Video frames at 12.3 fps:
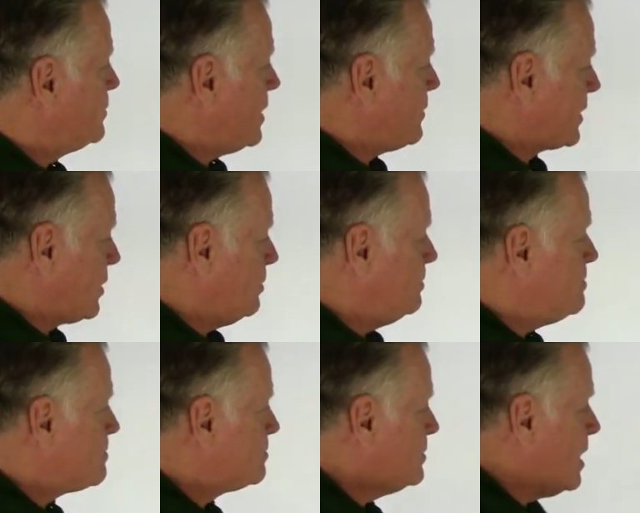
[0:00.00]
There we go.
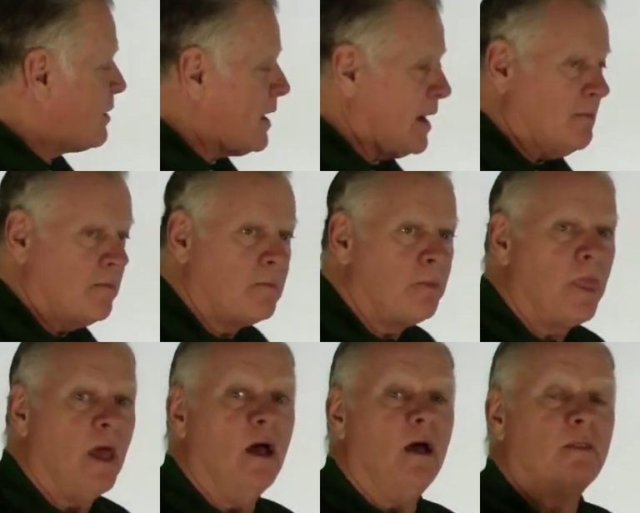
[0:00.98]
All right.
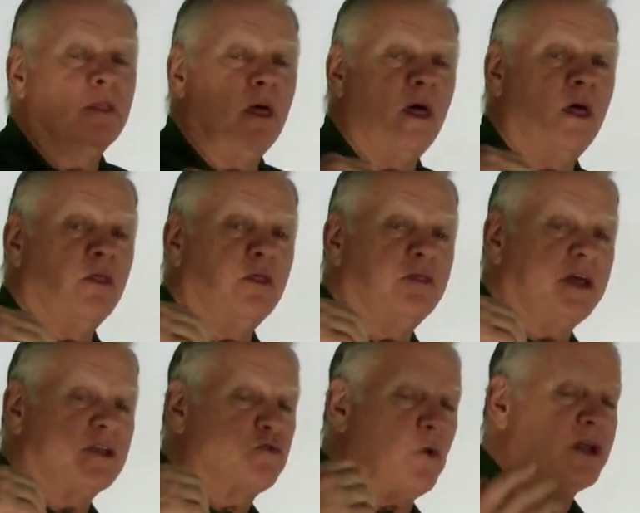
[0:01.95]

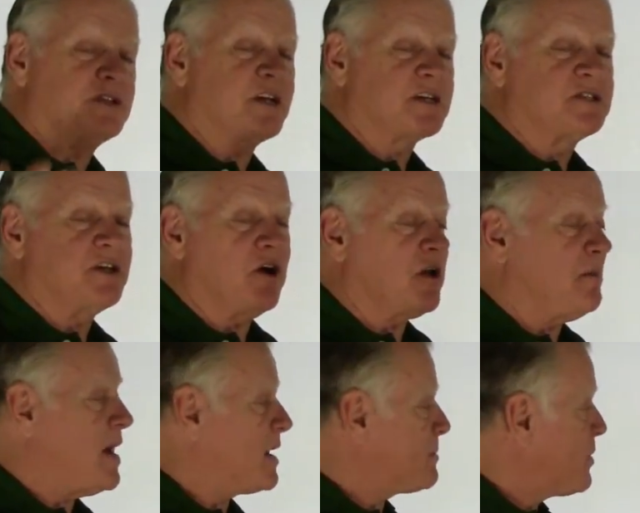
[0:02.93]
The 26C
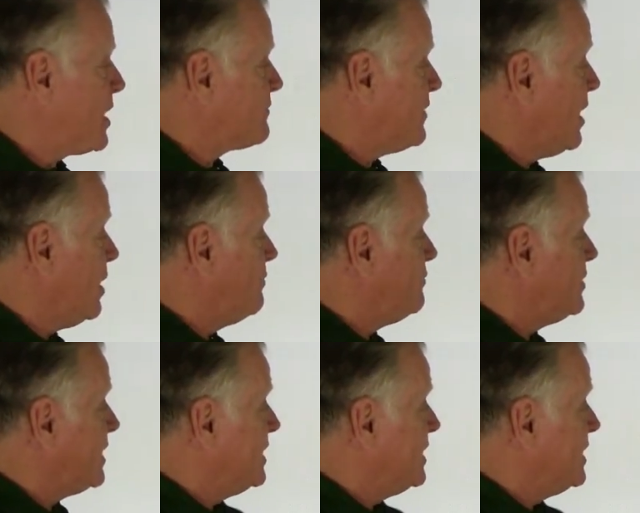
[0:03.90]
automatic brake valve